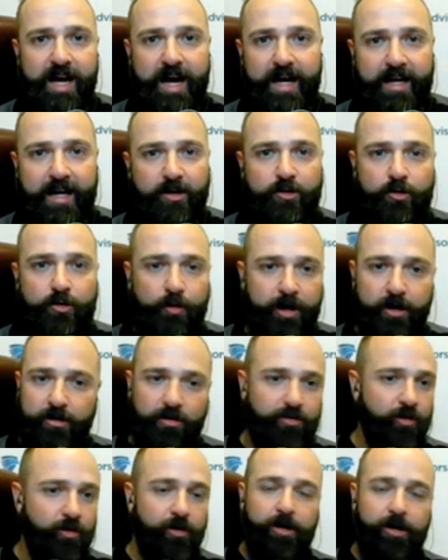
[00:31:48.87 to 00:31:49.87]
and it
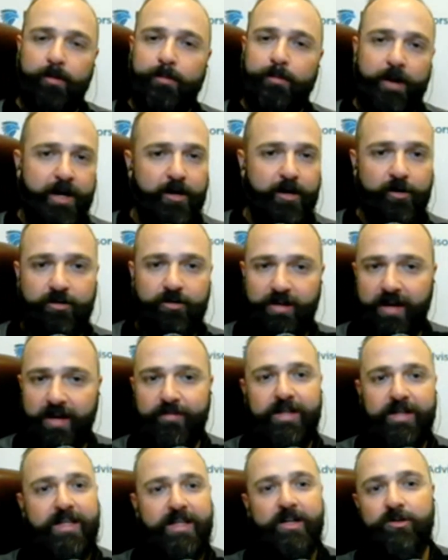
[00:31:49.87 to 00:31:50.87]
triggered the circuit breakers.
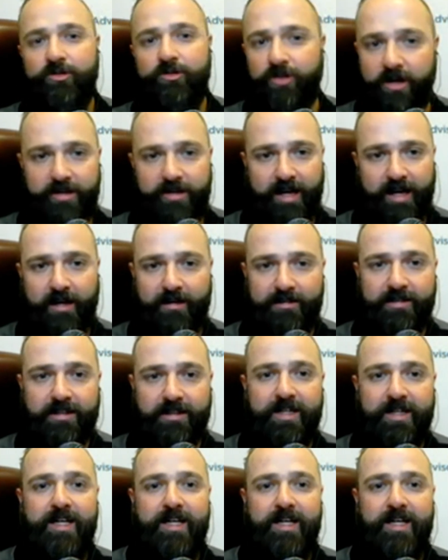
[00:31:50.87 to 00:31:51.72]
Everything shut down.